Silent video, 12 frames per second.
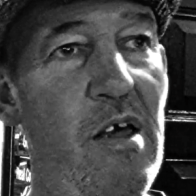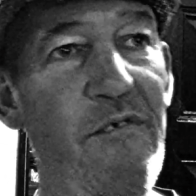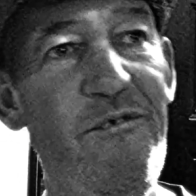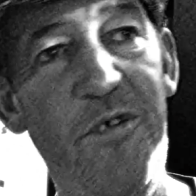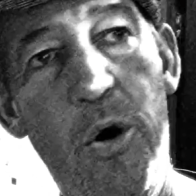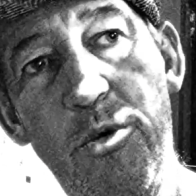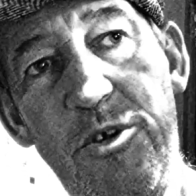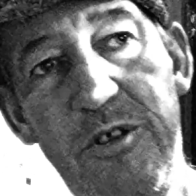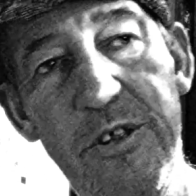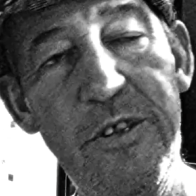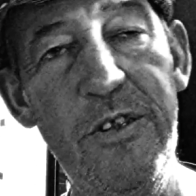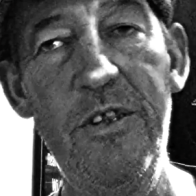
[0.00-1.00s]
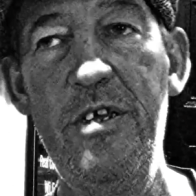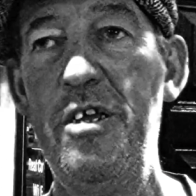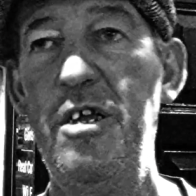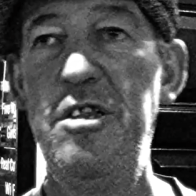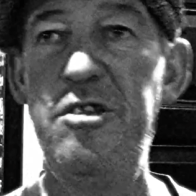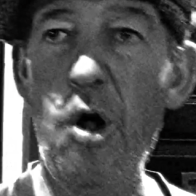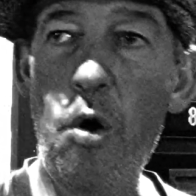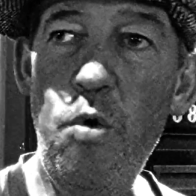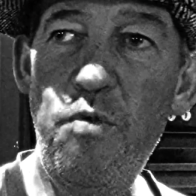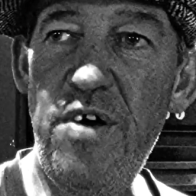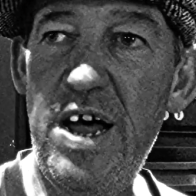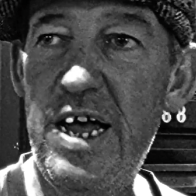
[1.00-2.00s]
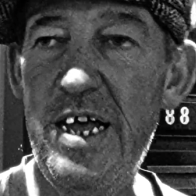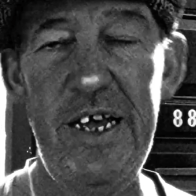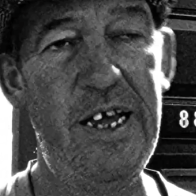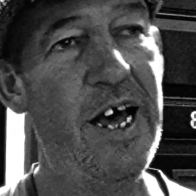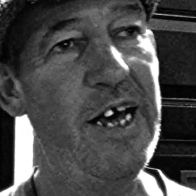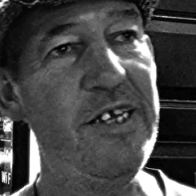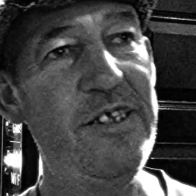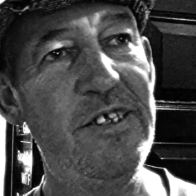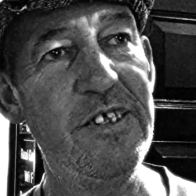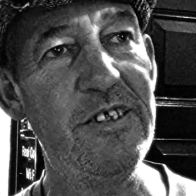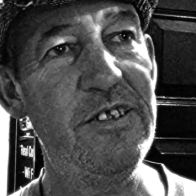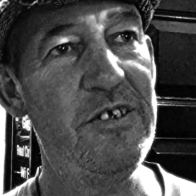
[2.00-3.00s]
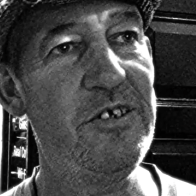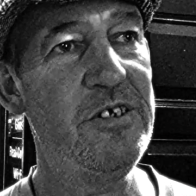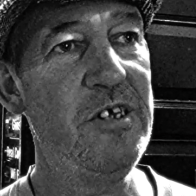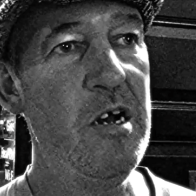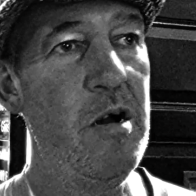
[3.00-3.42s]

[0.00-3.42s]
Folkestone, Dover, Hastings,